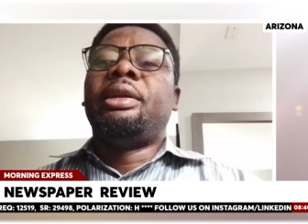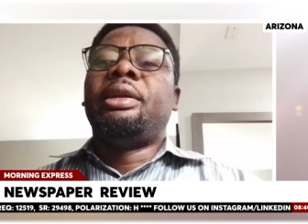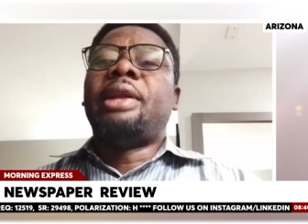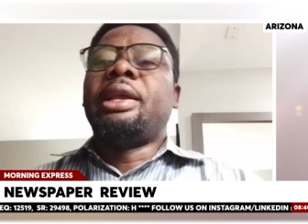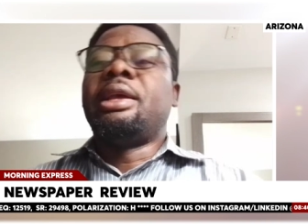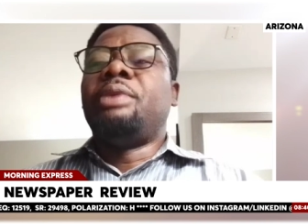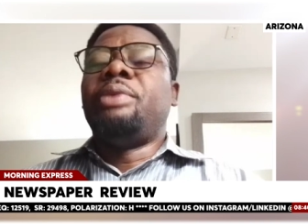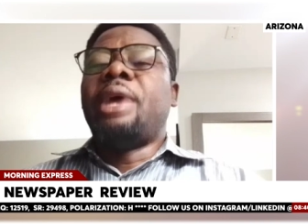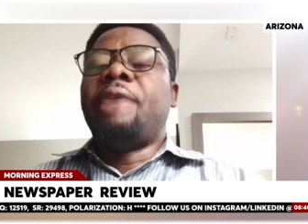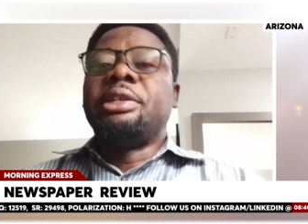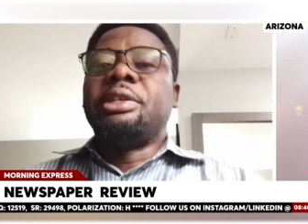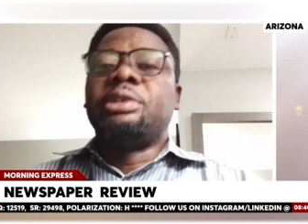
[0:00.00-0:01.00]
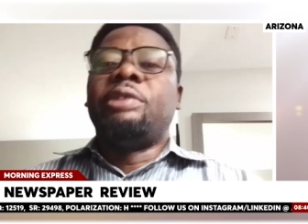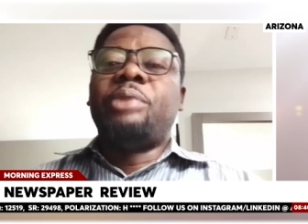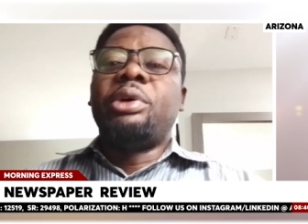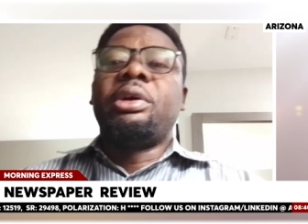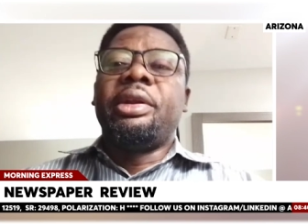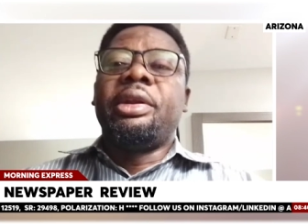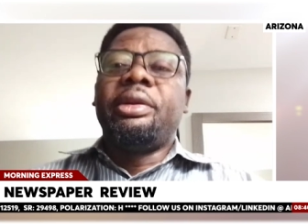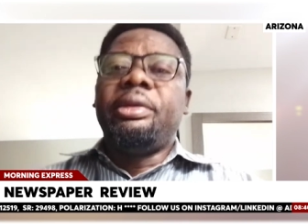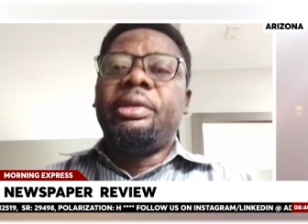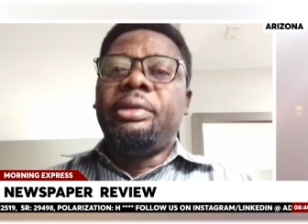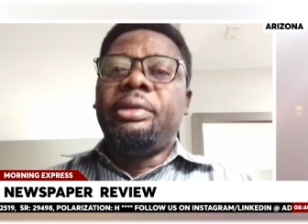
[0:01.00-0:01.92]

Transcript: Like uh, we have cases of bunkering.